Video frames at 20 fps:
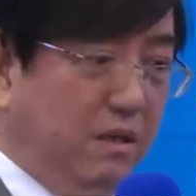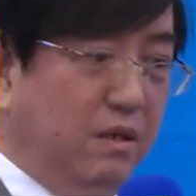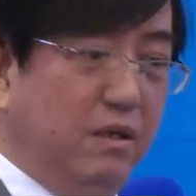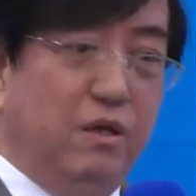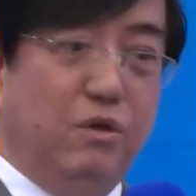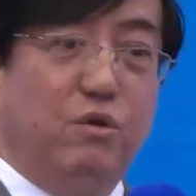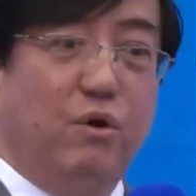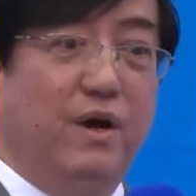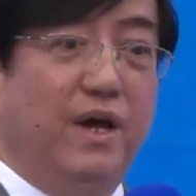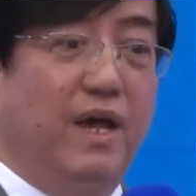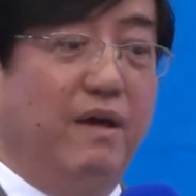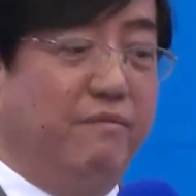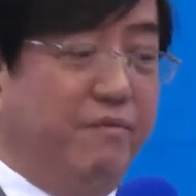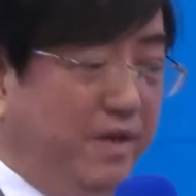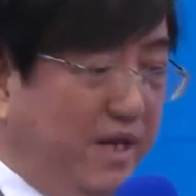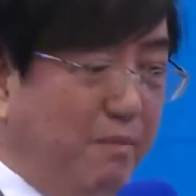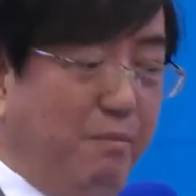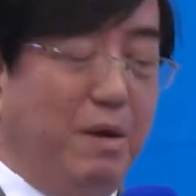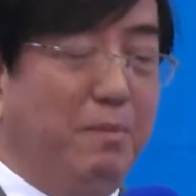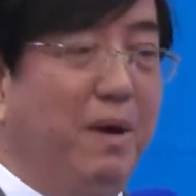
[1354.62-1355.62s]
You don't have.
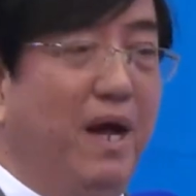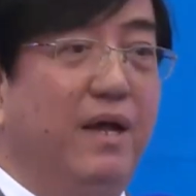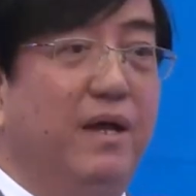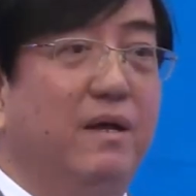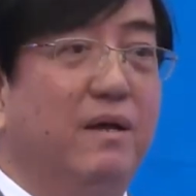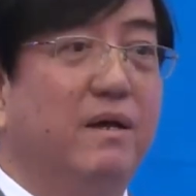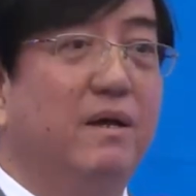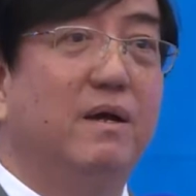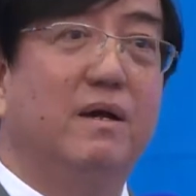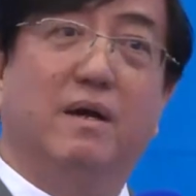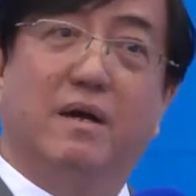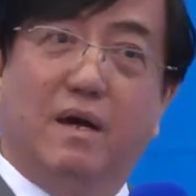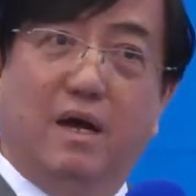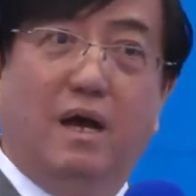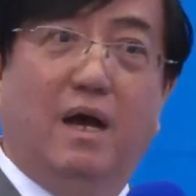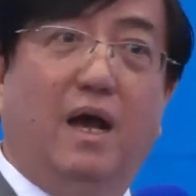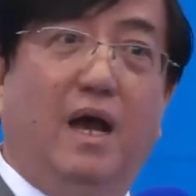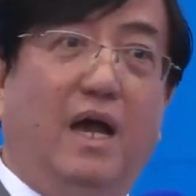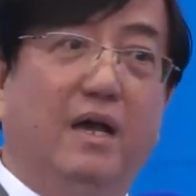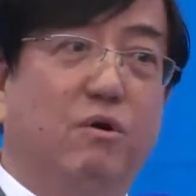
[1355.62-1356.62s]
Never mind.
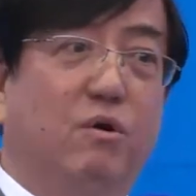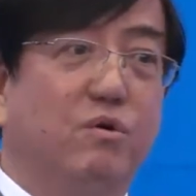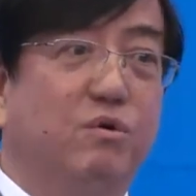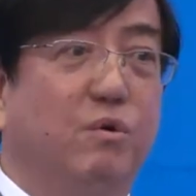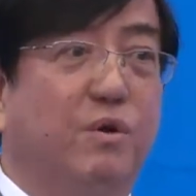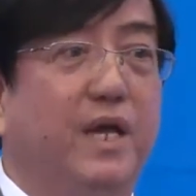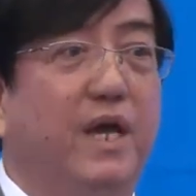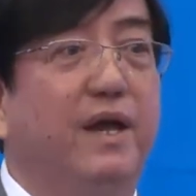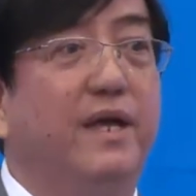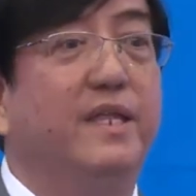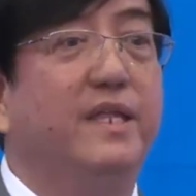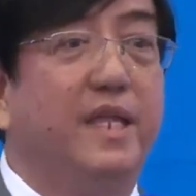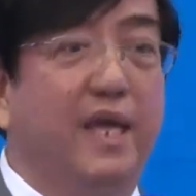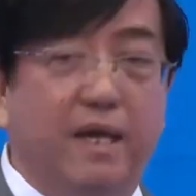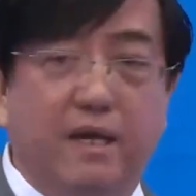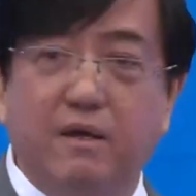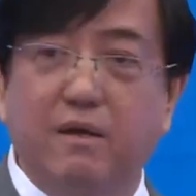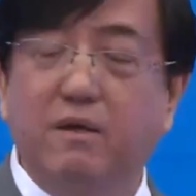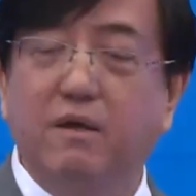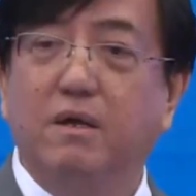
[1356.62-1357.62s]
I go to care and take.
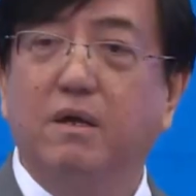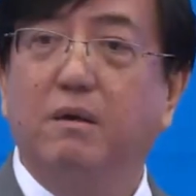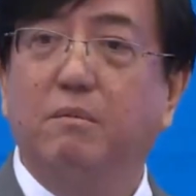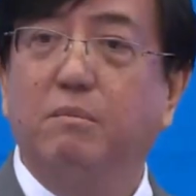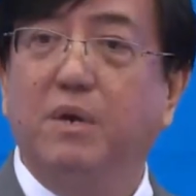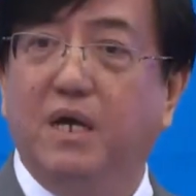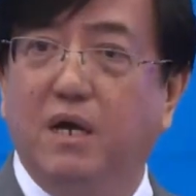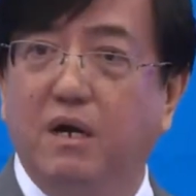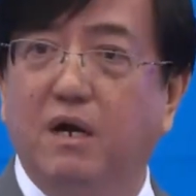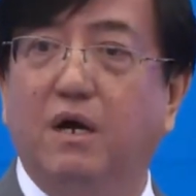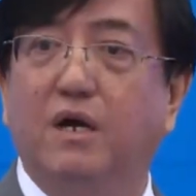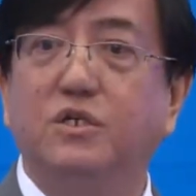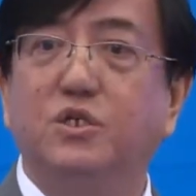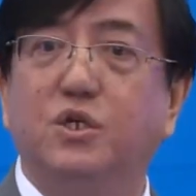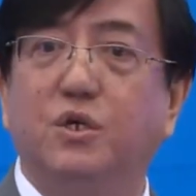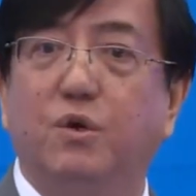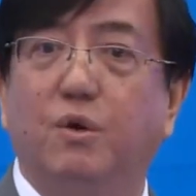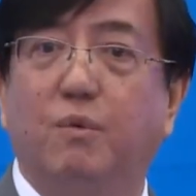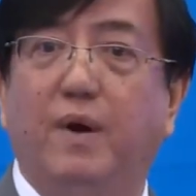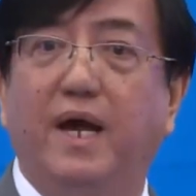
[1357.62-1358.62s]
Because,
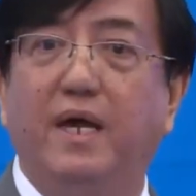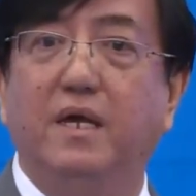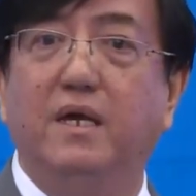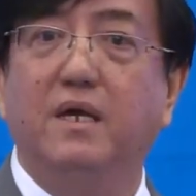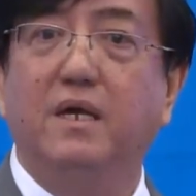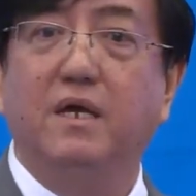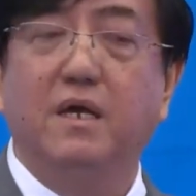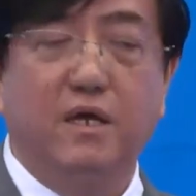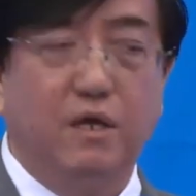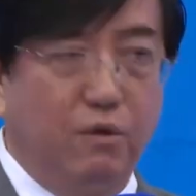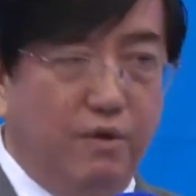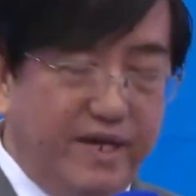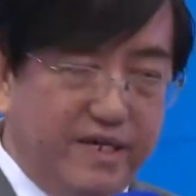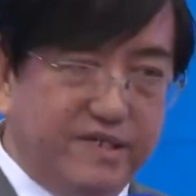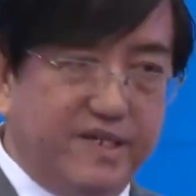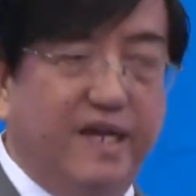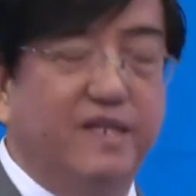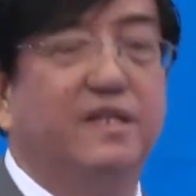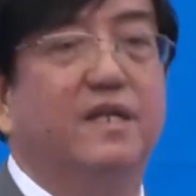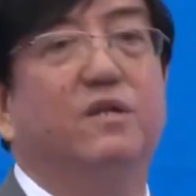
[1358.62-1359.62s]
you know why? You
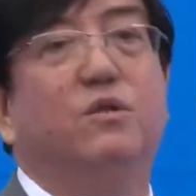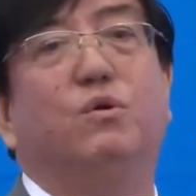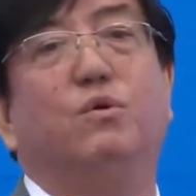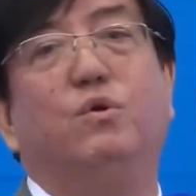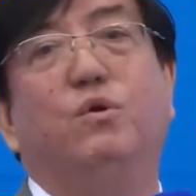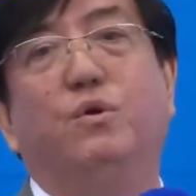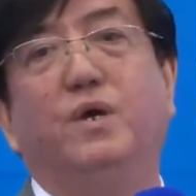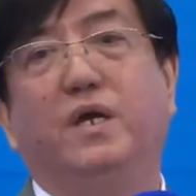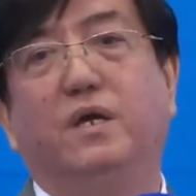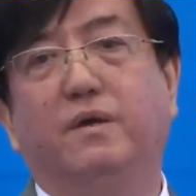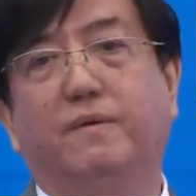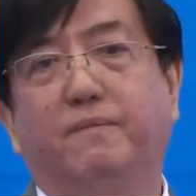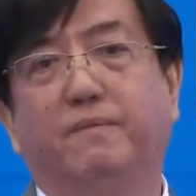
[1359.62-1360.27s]
decided to do it.